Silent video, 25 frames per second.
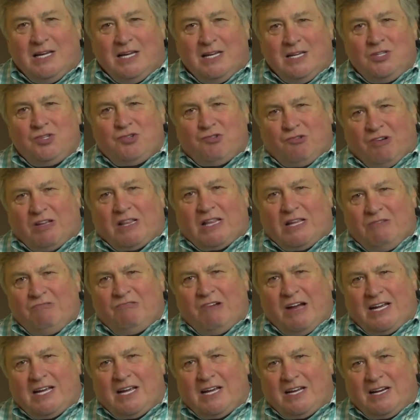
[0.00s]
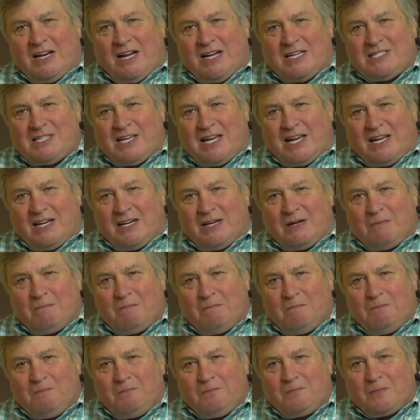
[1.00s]
is really recognizing it.
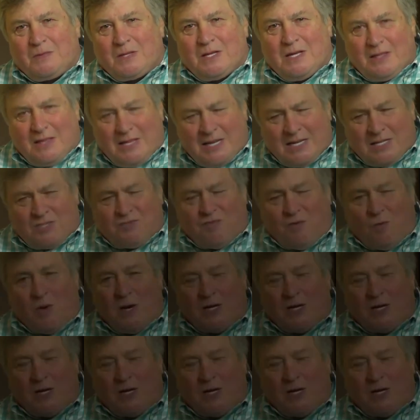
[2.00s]
Thanks for